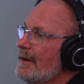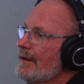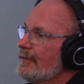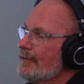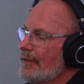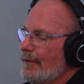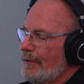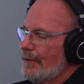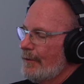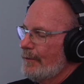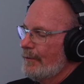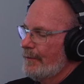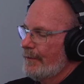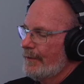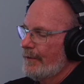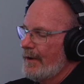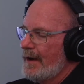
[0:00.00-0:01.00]
So
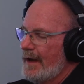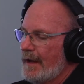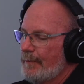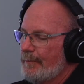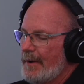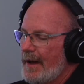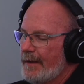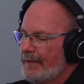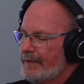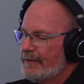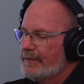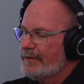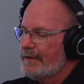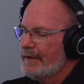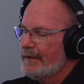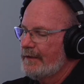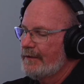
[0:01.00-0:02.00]
there are
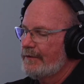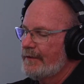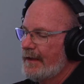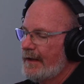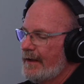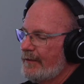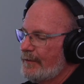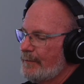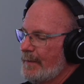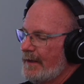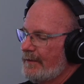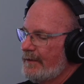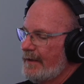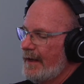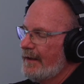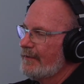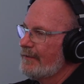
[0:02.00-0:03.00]
hypotheses that has been
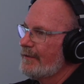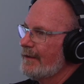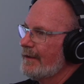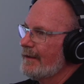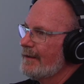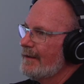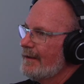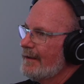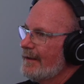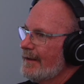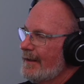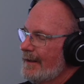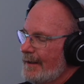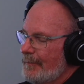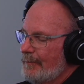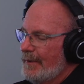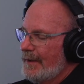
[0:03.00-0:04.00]
tested
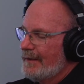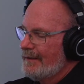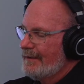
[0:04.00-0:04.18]
but